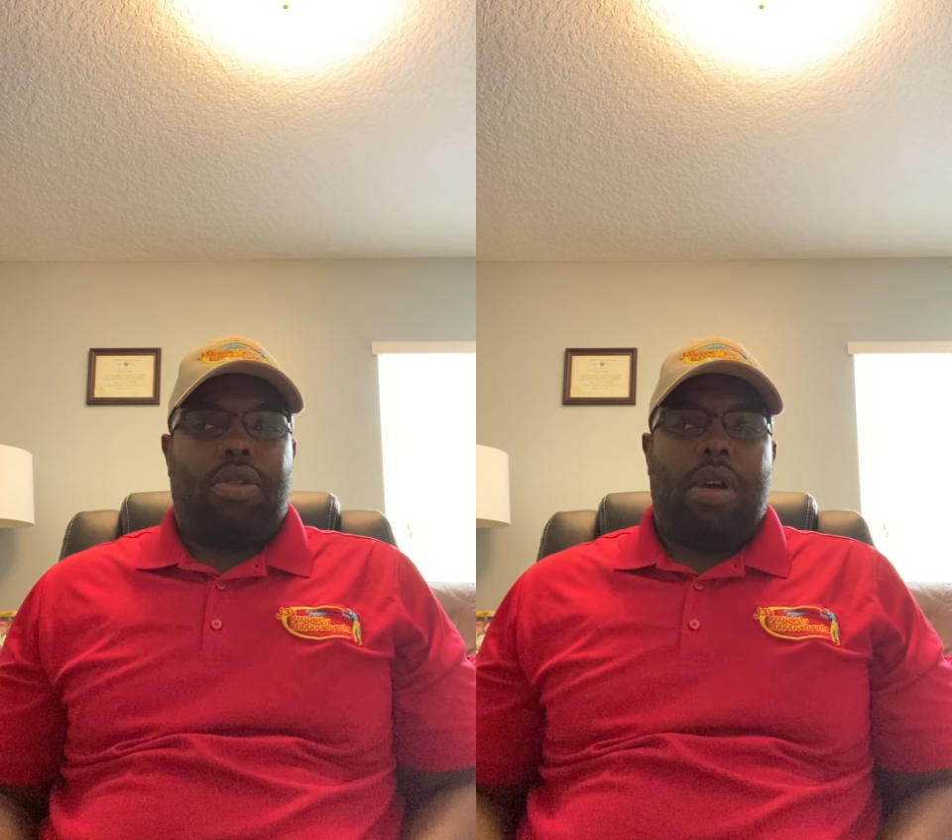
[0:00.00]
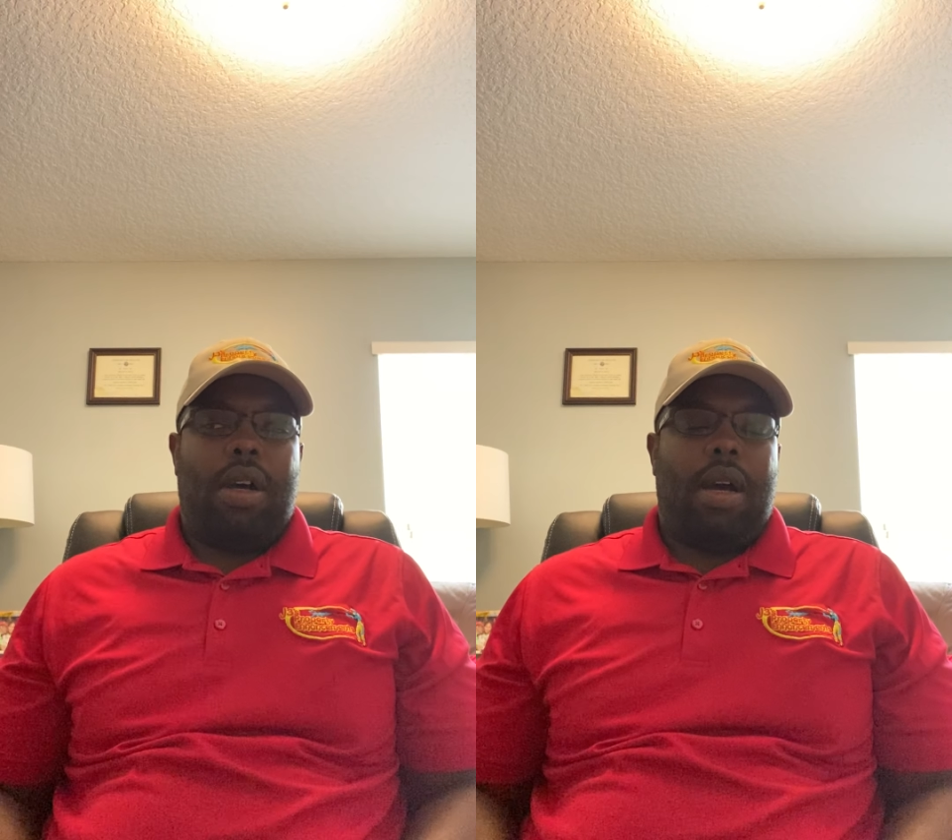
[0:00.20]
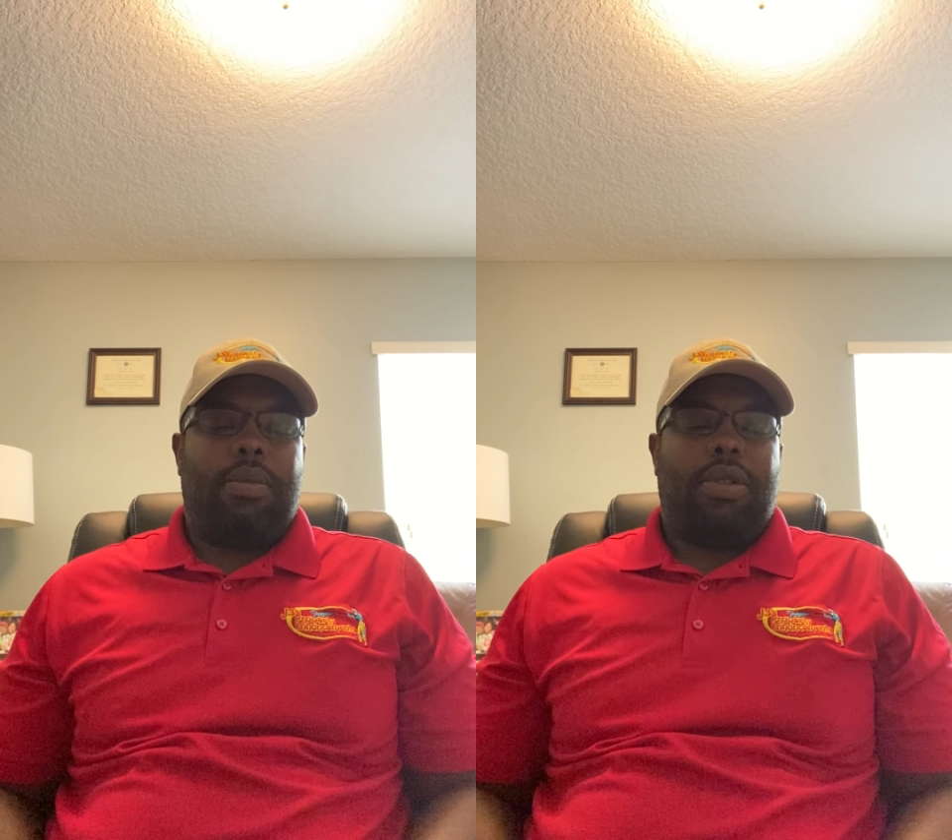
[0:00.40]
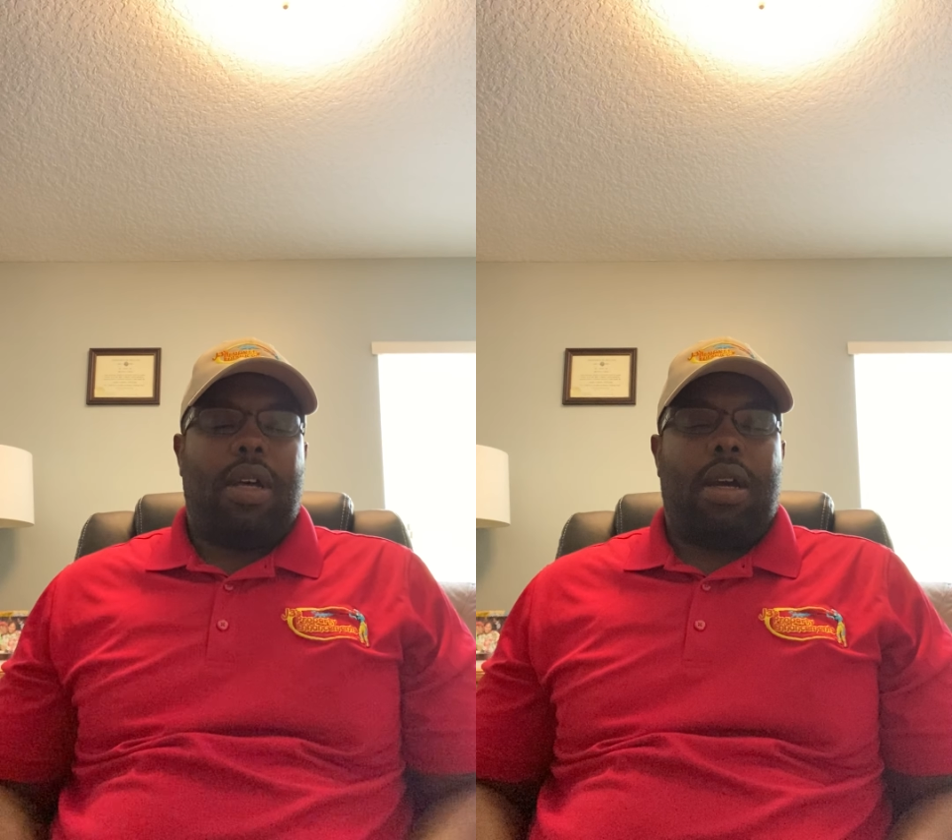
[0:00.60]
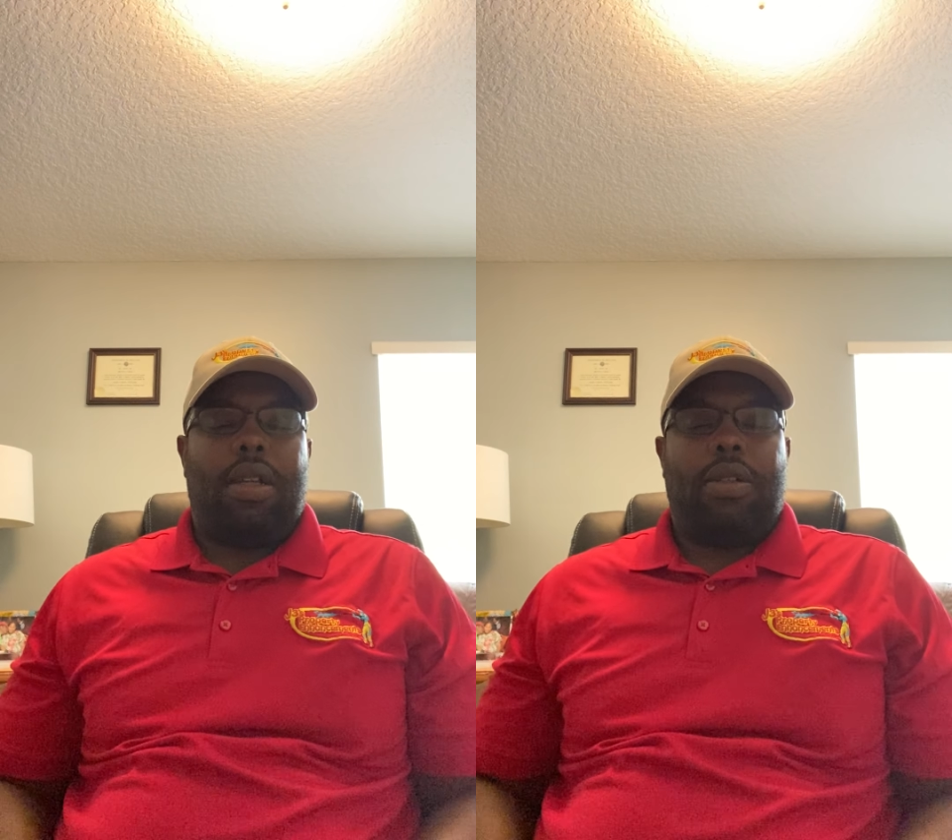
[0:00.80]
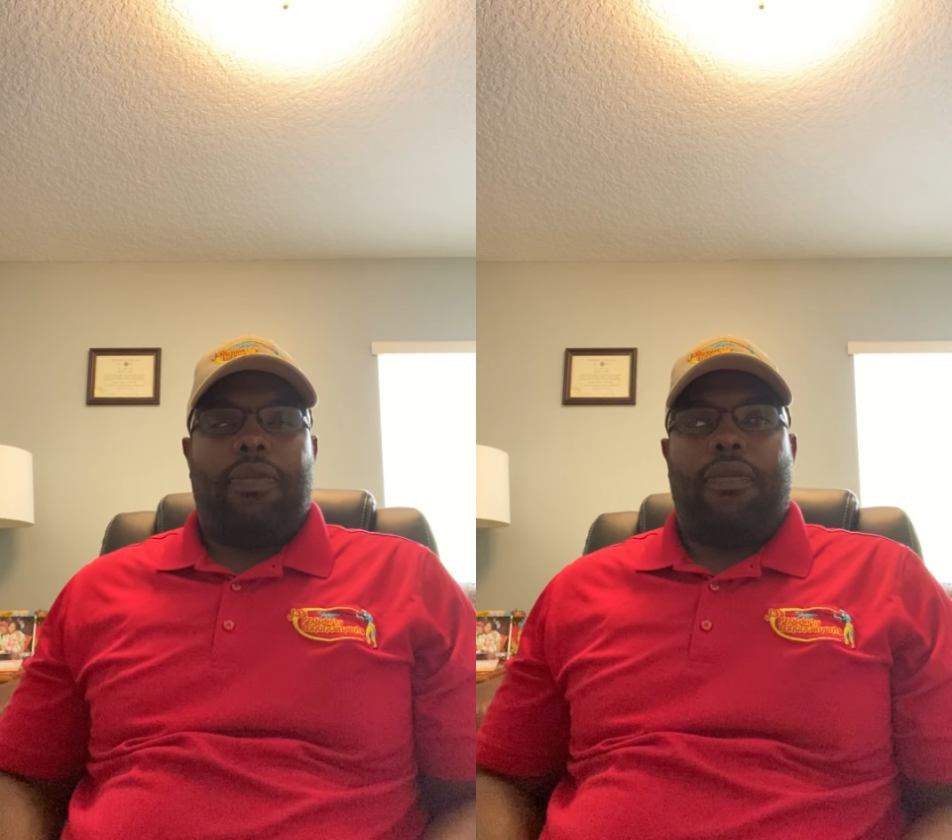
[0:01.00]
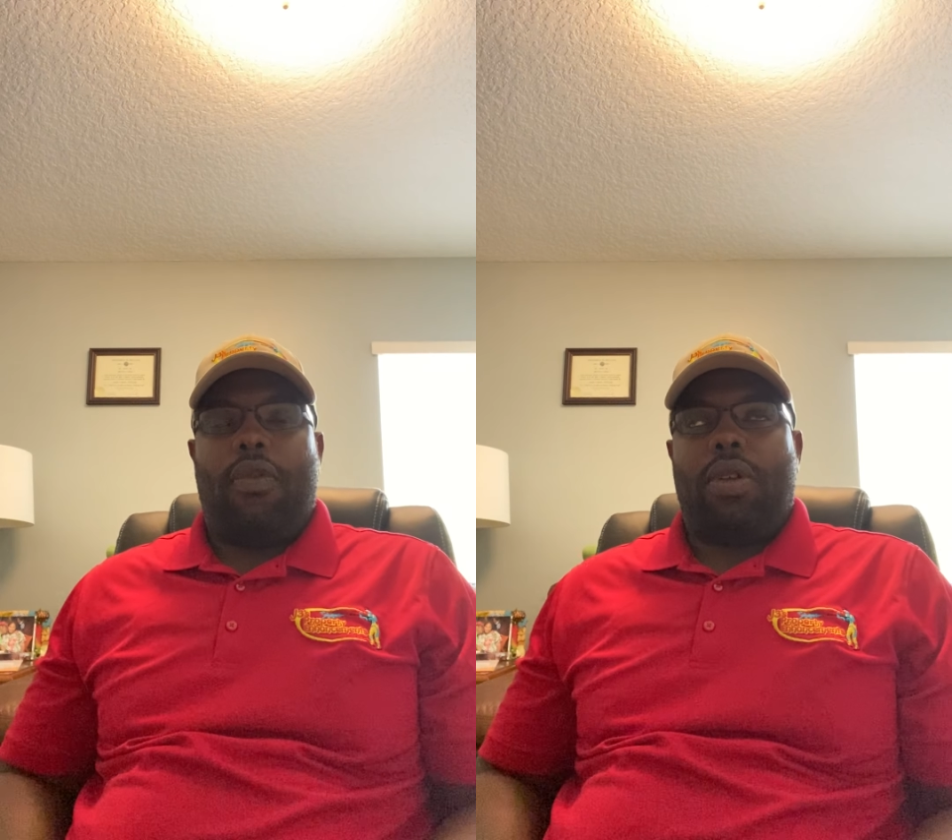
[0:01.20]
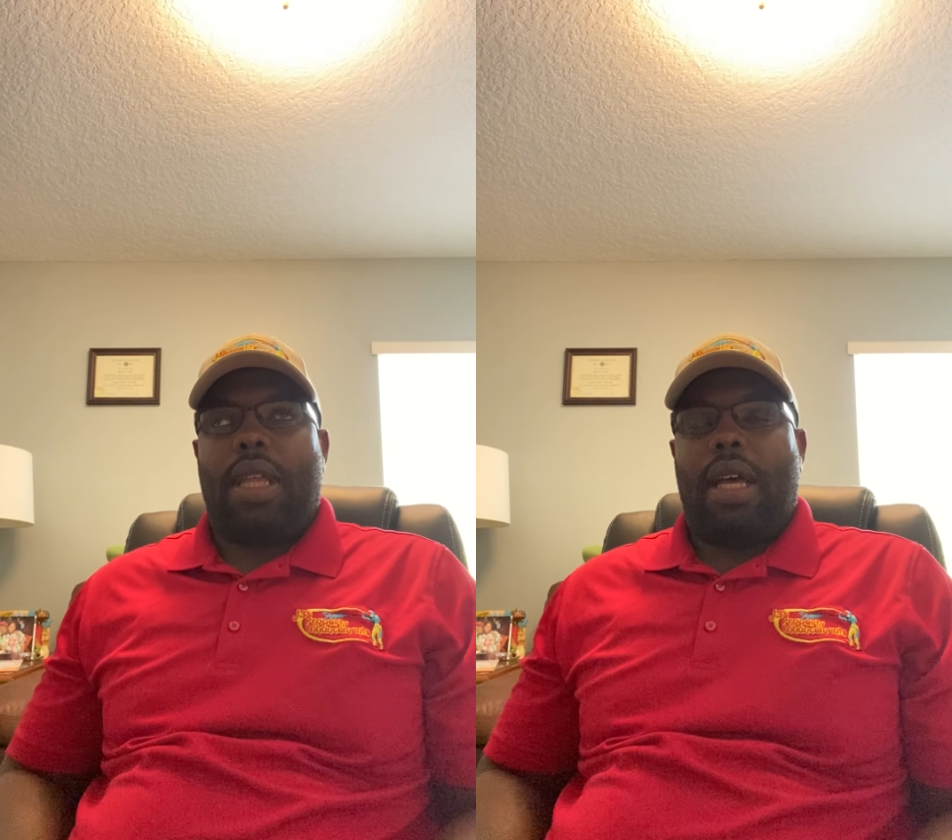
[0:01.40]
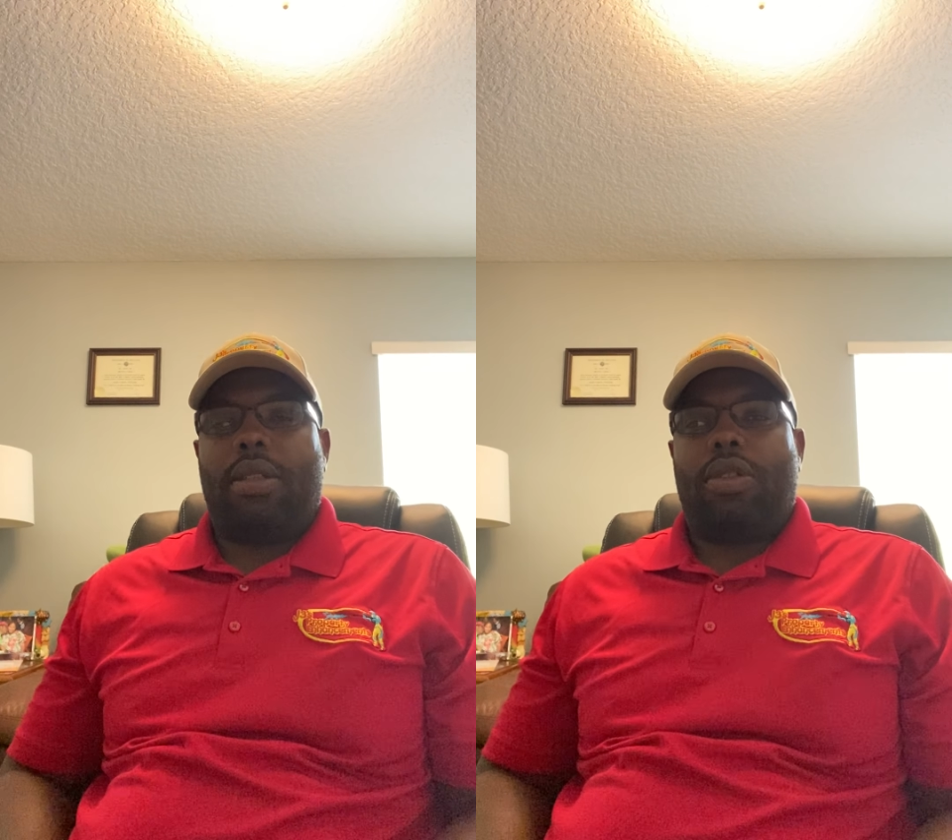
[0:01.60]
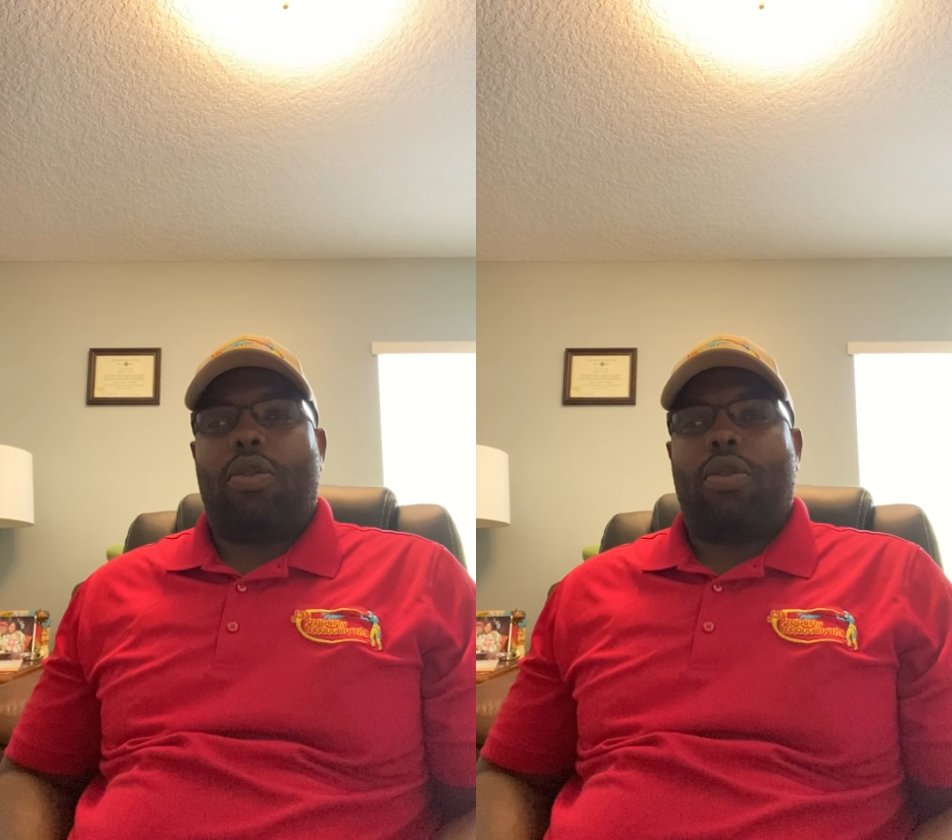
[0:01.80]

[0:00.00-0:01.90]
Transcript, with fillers: uh, I'm sorry, 4,000